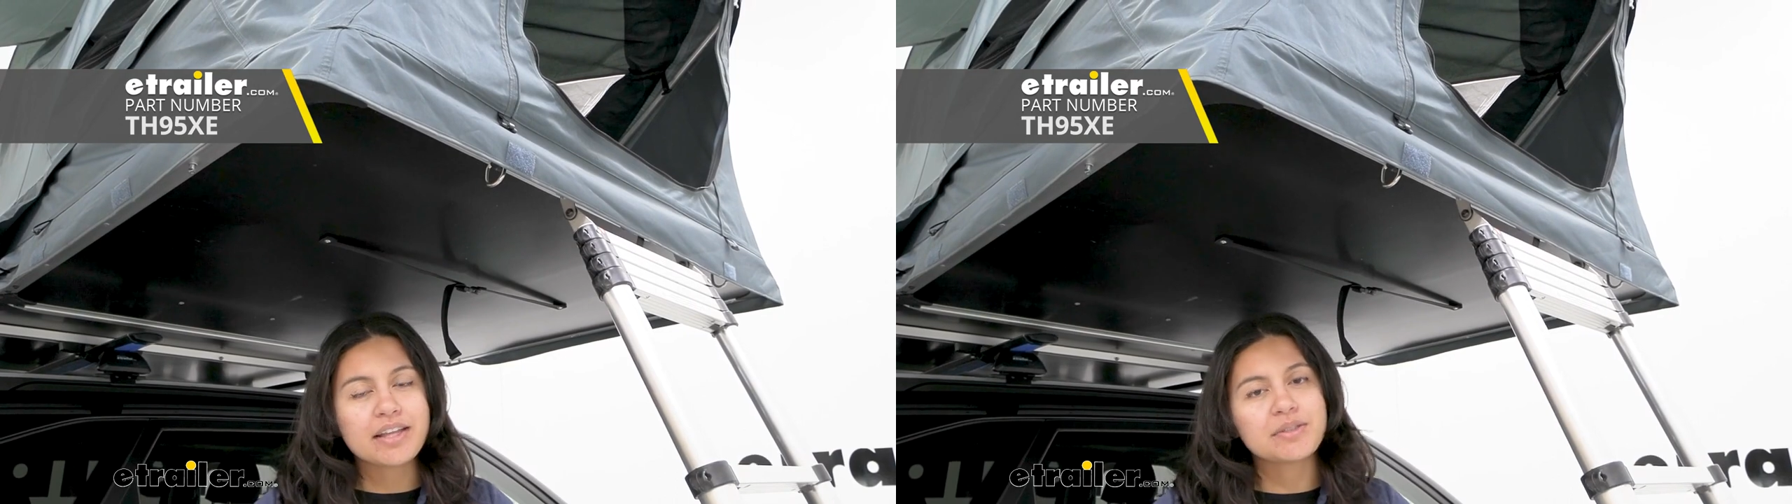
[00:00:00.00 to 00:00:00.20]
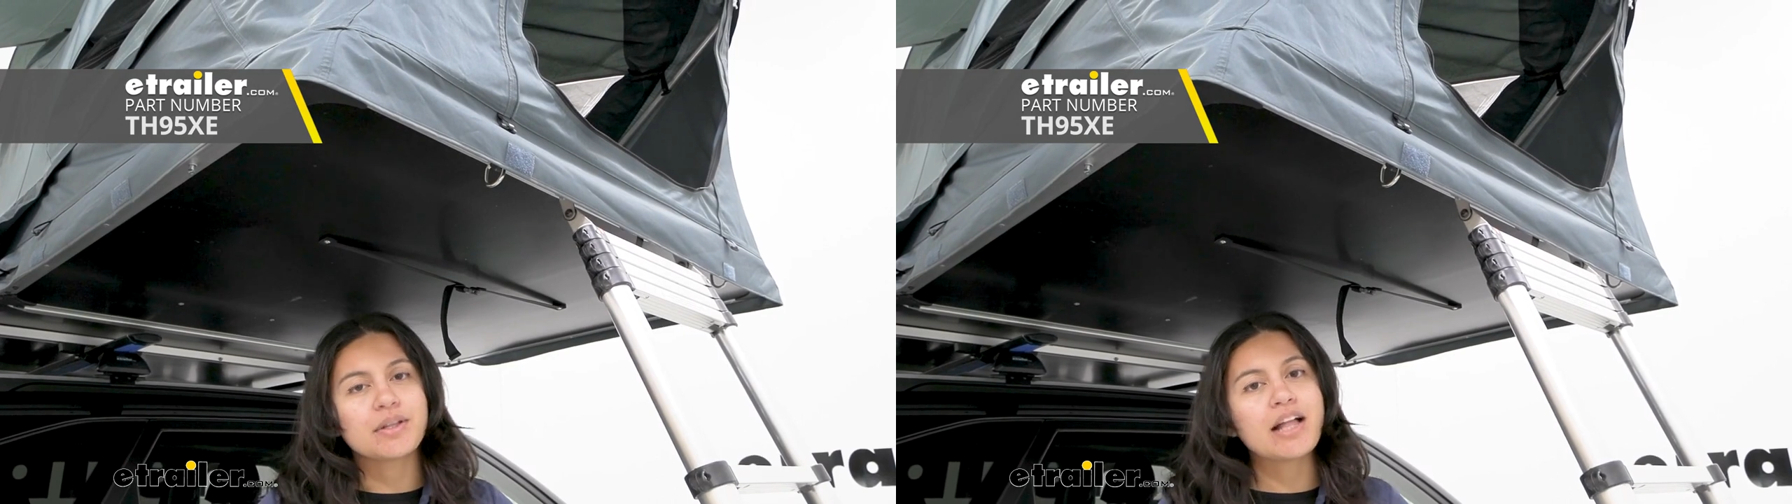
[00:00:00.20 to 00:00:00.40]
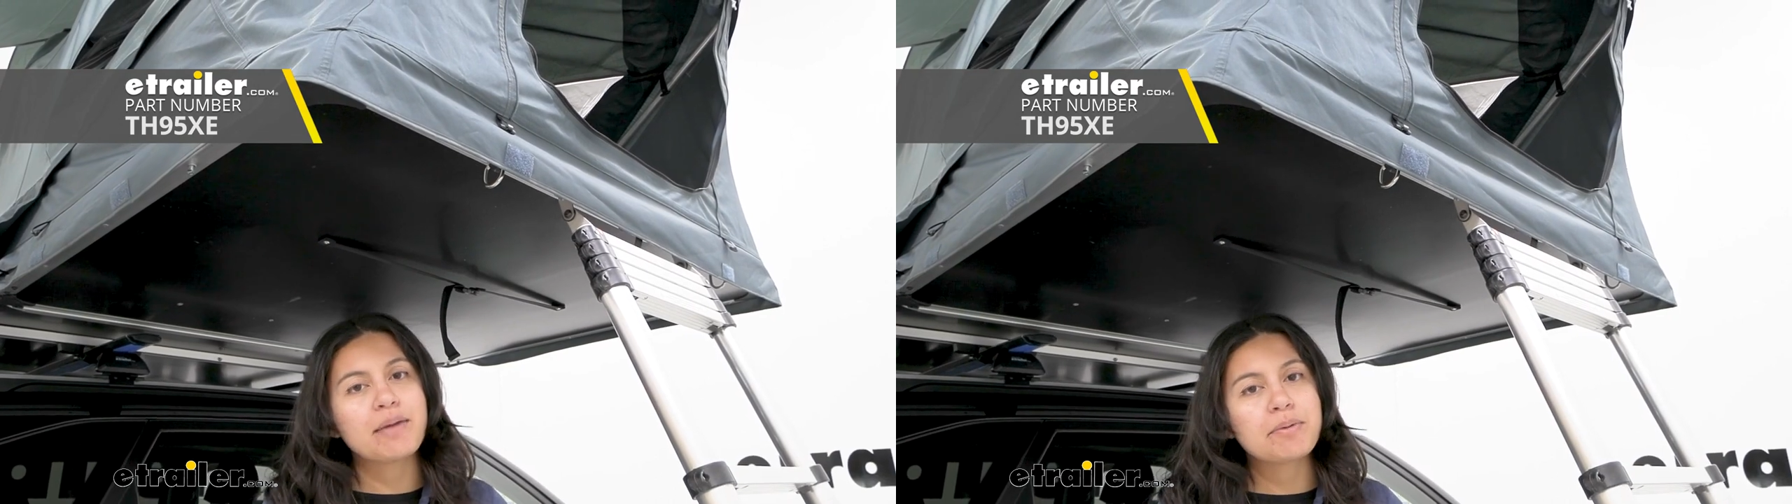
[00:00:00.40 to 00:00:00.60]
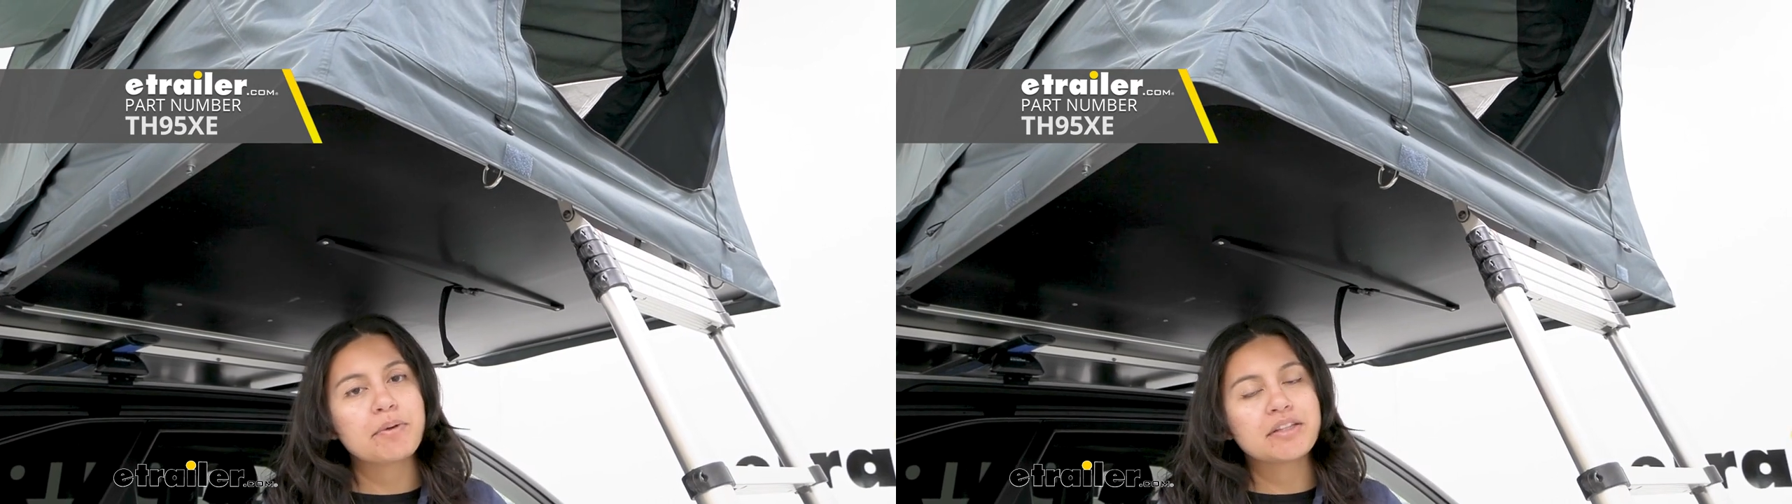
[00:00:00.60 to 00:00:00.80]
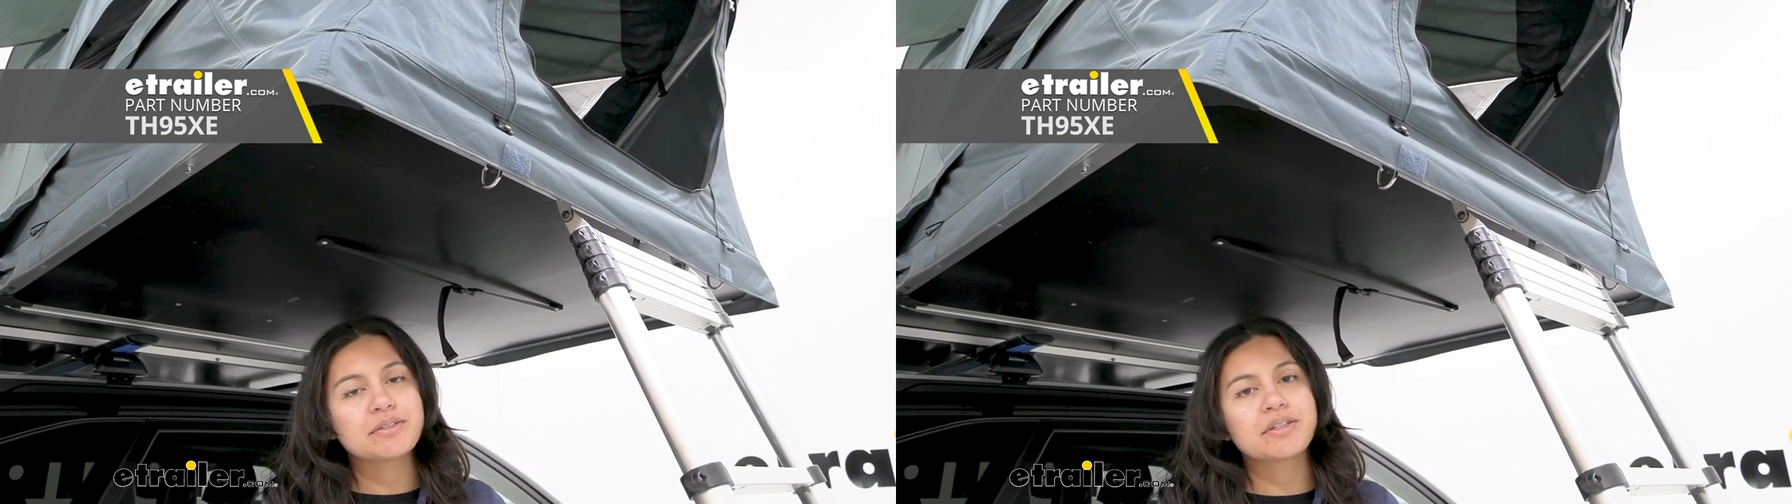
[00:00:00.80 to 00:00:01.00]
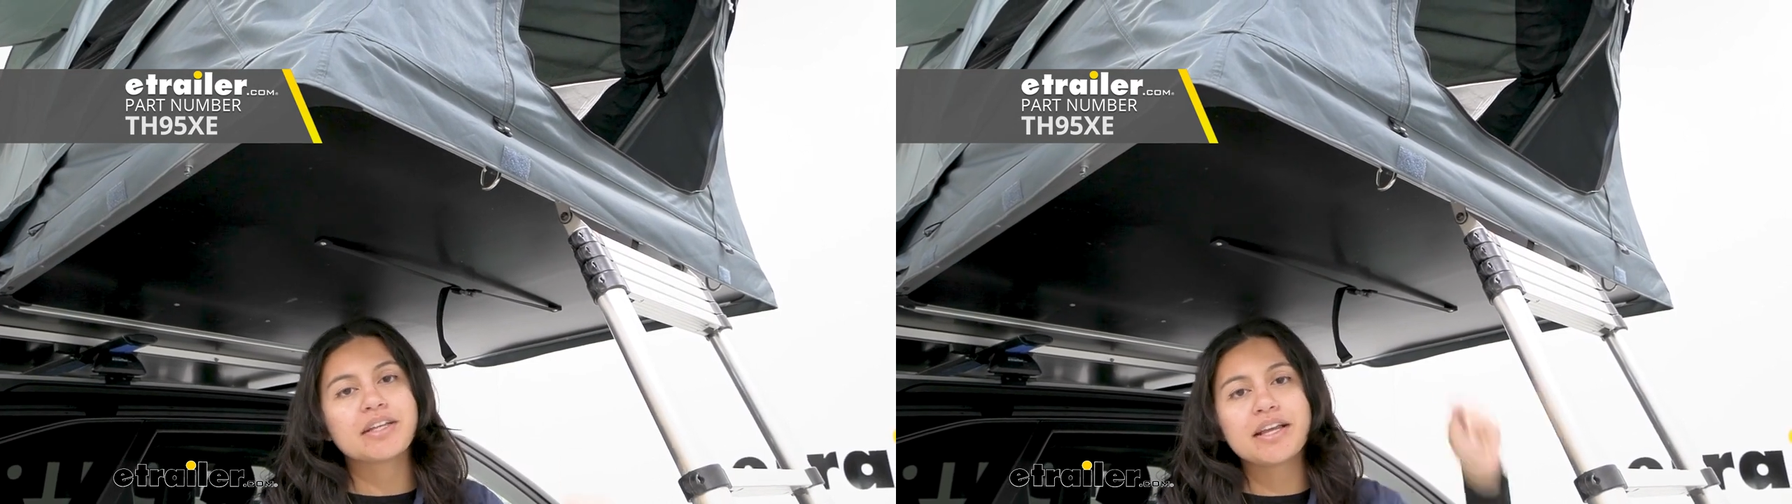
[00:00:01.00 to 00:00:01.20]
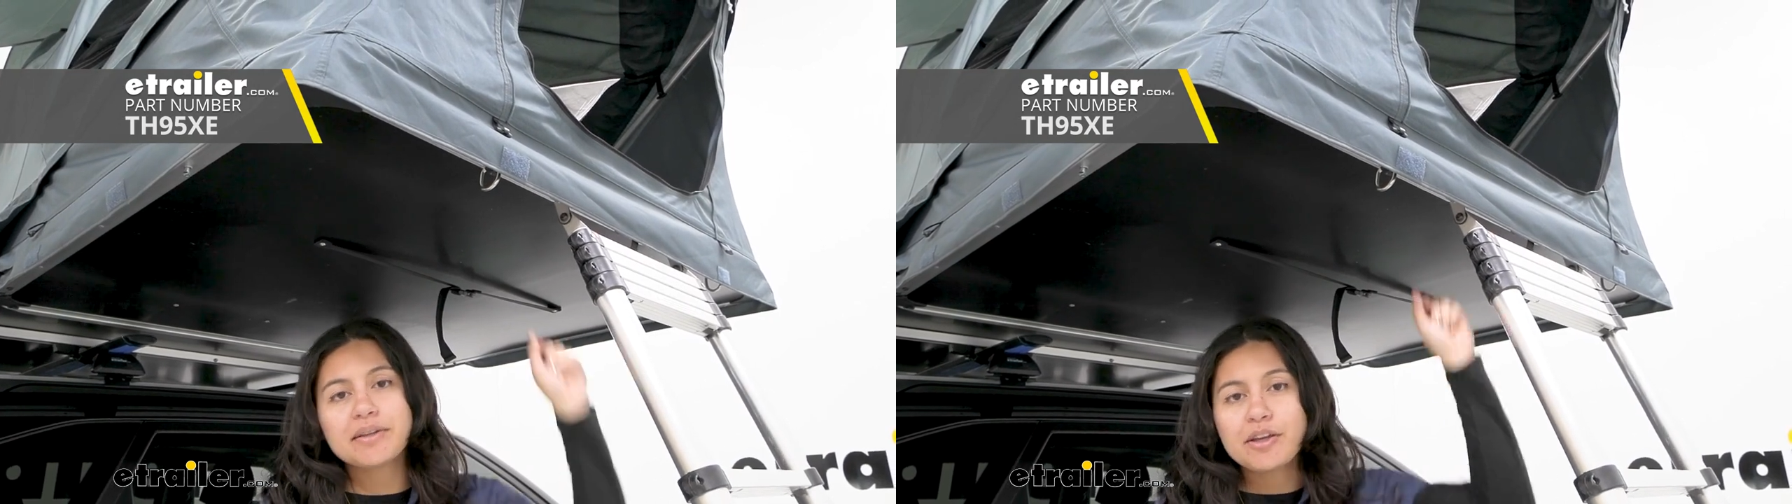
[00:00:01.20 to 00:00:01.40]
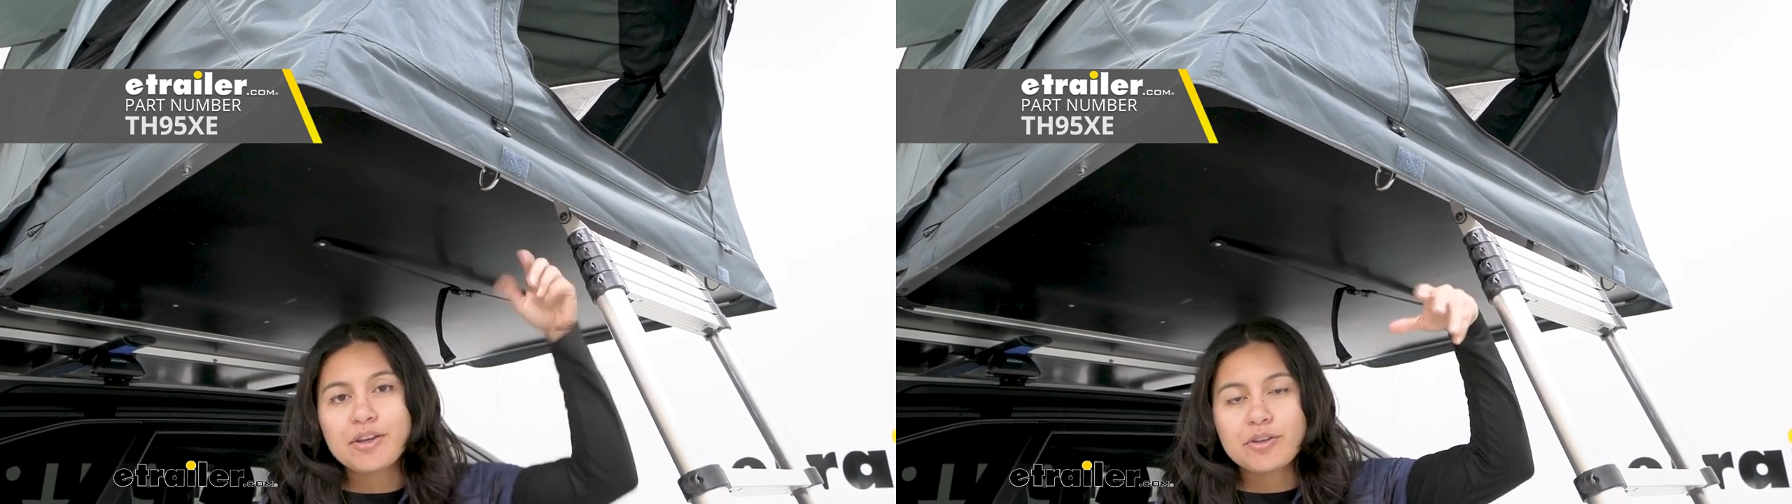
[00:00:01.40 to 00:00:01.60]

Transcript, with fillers: as you climb up onto your tent,